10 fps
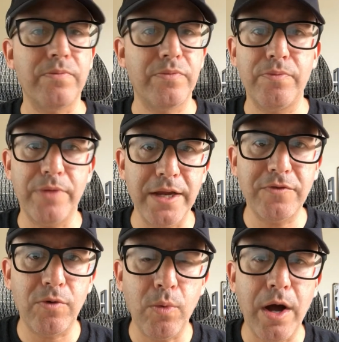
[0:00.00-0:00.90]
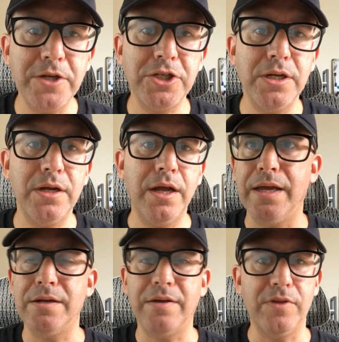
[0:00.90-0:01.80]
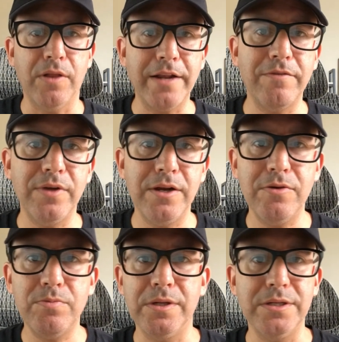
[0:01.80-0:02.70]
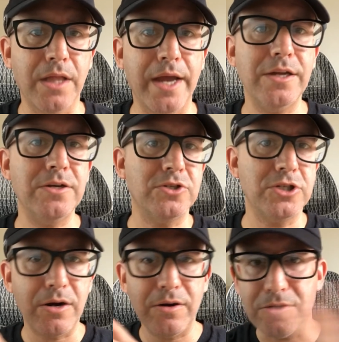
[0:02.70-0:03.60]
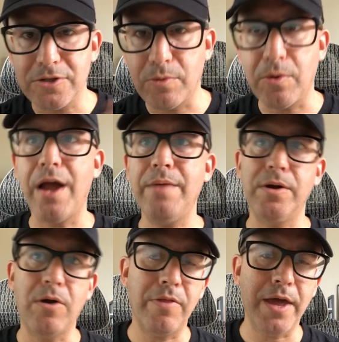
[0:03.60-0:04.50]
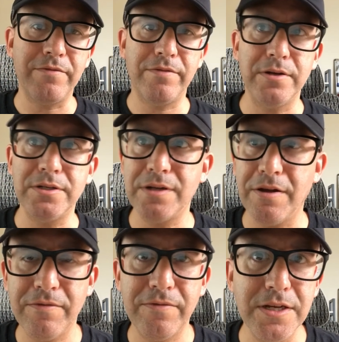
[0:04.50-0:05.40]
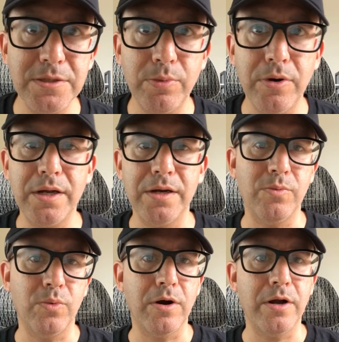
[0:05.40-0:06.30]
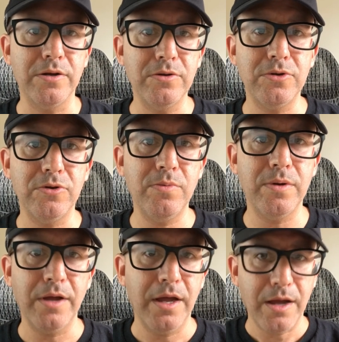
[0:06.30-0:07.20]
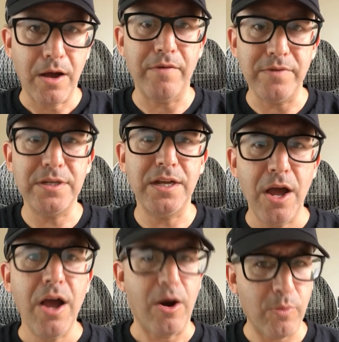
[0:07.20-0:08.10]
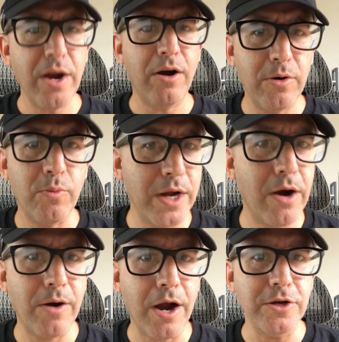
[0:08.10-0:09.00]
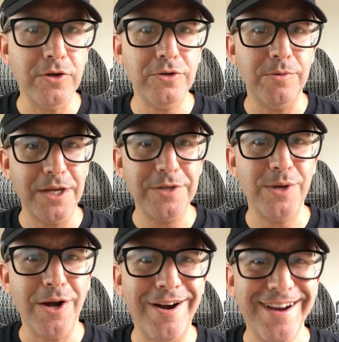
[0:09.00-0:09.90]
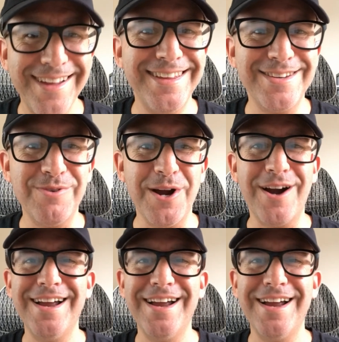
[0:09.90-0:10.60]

Thanks for watching, and if you like the video, please like it and share it and subscribe and all that fun stuff. Facebook, and we're on YouTube, obviously. We are on YouTube. Yes, we are. Yes, we are.